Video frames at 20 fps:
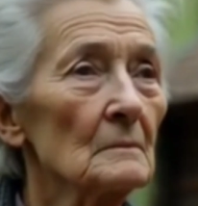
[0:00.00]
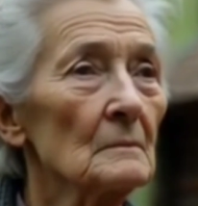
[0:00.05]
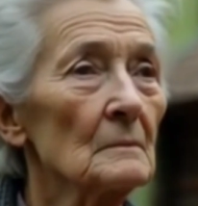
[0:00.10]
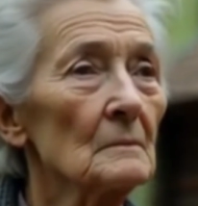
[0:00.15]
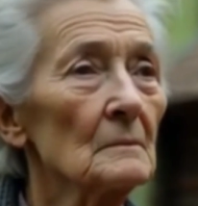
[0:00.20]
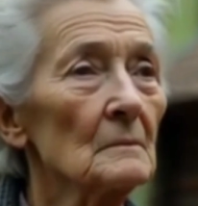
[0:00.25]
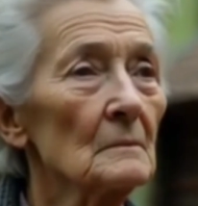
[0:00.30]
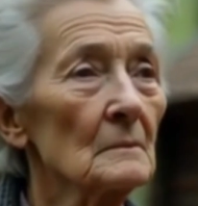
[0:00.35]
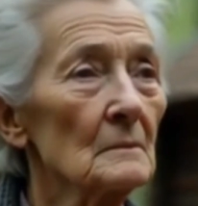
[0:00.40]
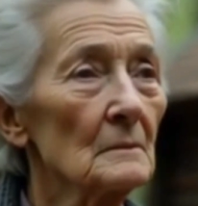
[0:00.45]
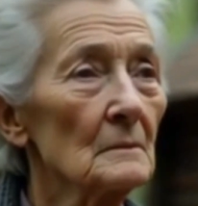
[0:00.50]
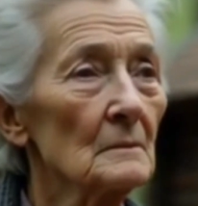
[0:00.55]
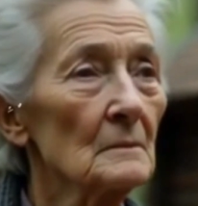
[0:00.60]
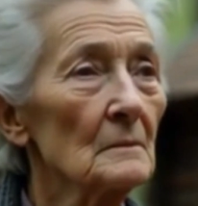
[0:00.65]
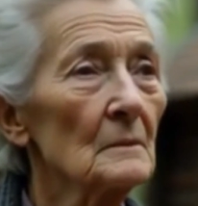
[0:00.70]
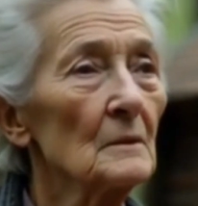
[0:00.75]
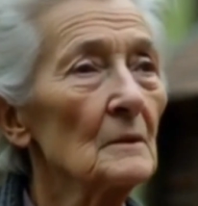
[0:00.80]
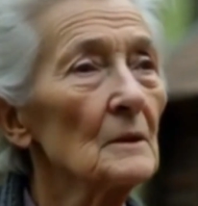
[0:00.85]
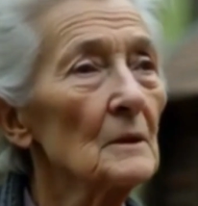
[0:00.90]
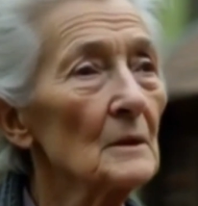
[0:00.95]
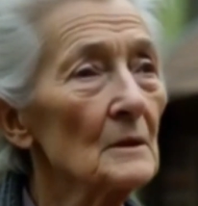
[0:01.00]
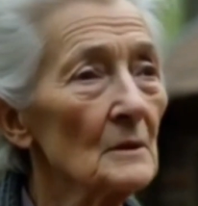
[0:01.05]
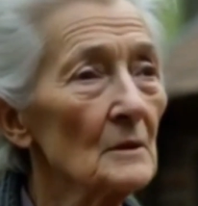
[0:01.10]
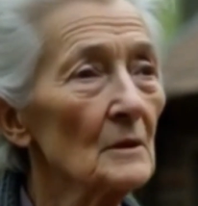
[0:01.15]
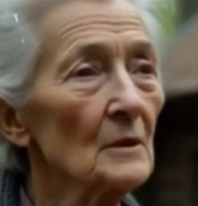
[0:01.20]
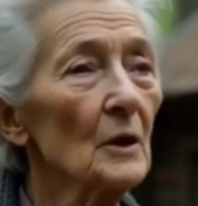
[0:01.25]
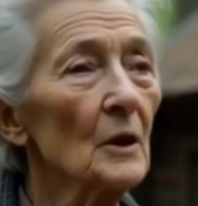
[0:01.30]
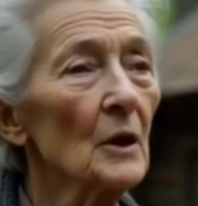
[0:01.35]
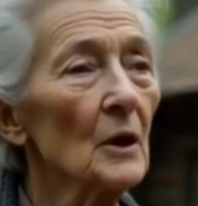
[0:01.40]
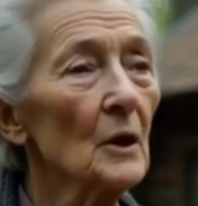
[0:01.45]
to share it.
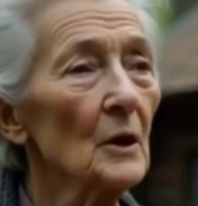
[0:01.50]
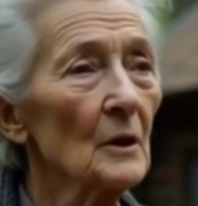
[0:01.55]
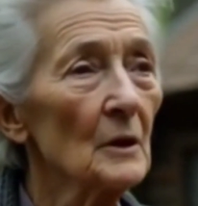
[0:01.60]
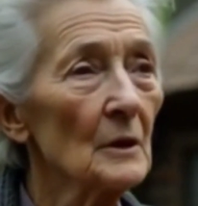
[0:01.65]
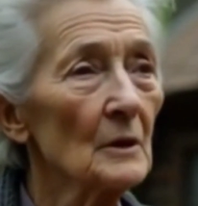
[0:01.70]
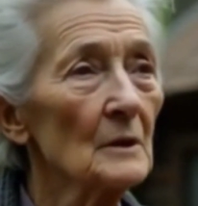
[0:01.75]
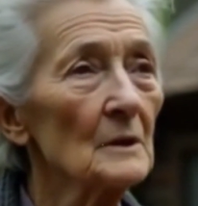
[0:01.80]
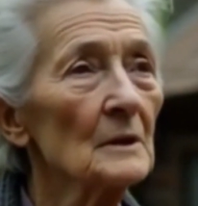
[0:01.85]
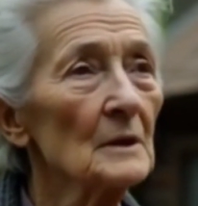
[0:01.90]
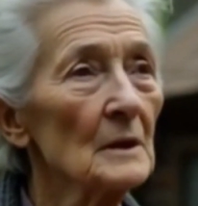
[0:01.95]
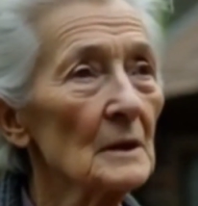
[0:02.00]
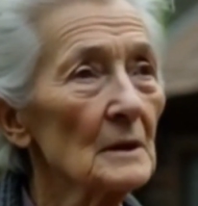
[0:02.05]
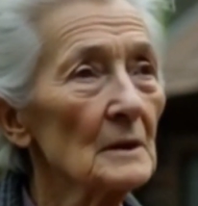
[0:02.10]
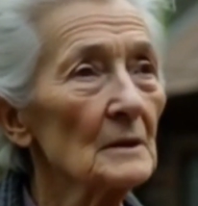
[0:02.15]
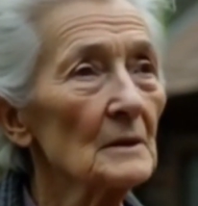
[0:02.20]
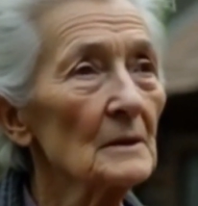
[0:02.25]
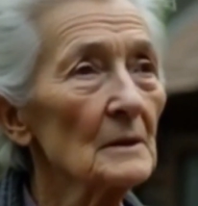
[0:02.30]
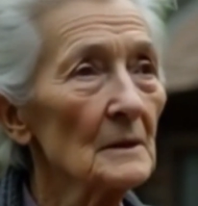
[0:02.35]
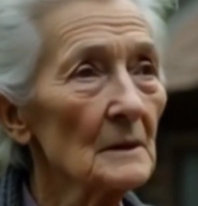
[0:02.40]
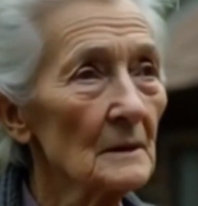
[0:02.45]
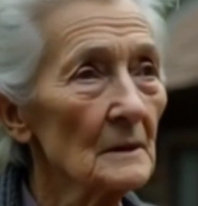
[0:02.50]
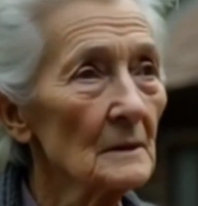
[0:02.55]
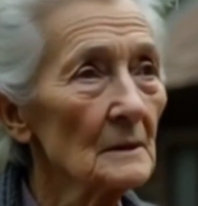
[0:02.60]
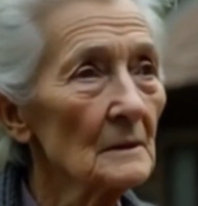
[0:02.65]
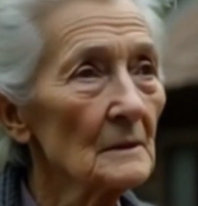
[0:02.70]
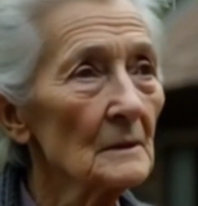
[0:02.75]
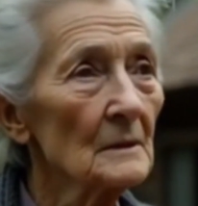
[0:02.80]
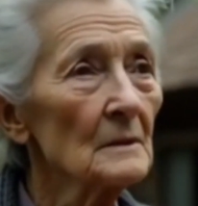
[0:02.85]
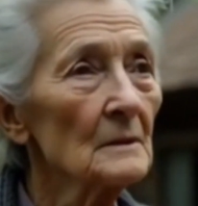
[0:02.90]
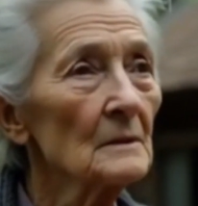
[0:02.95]
I'm not doing this for
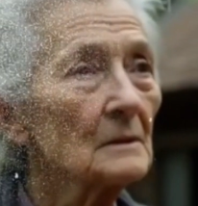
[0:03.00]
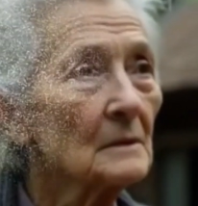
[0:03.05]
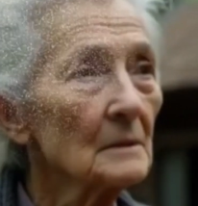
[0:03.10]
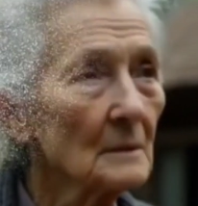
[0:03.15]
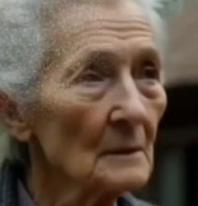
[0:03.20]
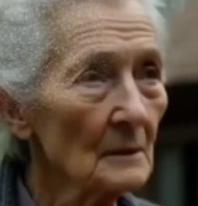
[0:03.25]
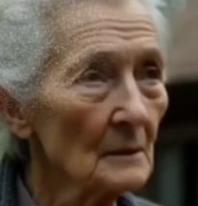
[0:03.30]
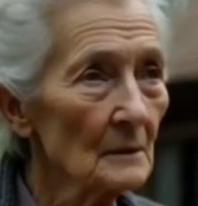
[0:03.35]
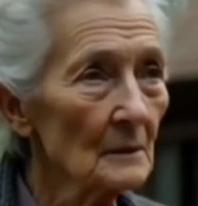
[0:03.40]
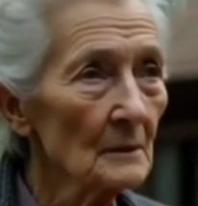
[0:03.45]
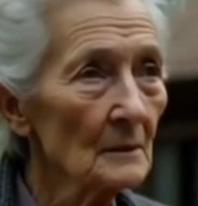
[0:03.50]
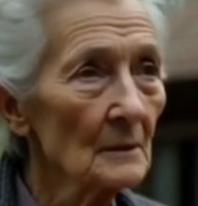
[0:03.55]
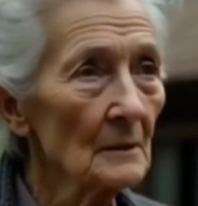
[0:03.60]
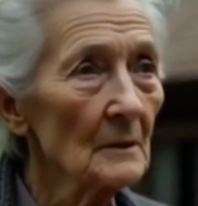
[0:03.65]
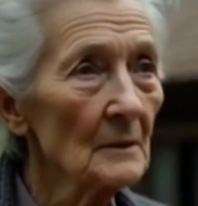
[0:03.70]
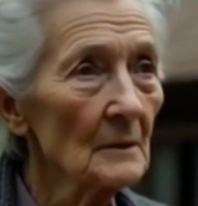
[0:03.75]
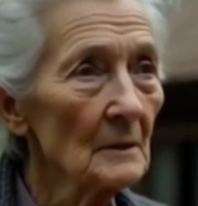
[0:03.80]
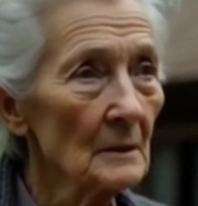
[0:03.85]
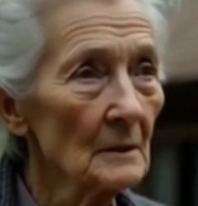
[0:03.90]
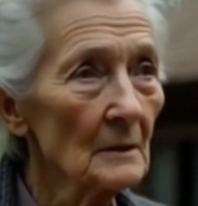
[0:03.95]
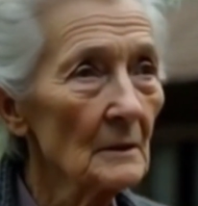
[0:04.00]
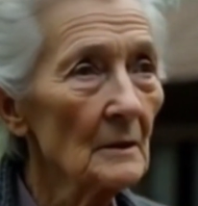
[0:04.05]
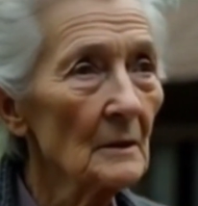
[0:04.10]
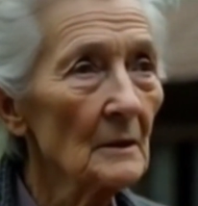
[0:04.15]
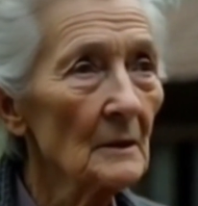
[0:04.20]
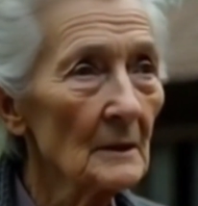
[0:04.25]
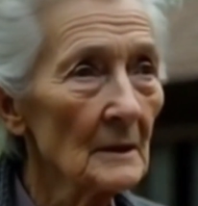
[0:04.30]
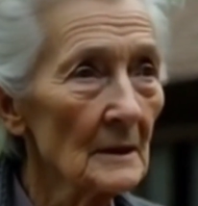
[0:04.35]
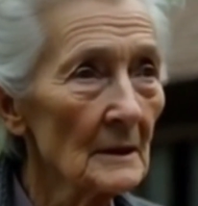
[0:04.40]
pity or revenge.